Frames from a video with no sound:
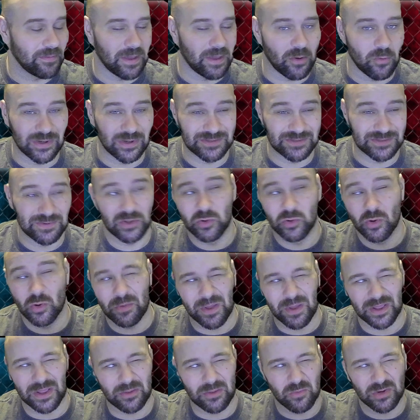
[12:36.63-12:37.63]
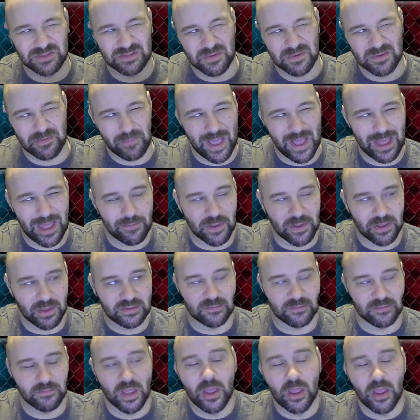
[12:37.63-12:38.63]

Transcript: What has been good about them? What has been bad about them?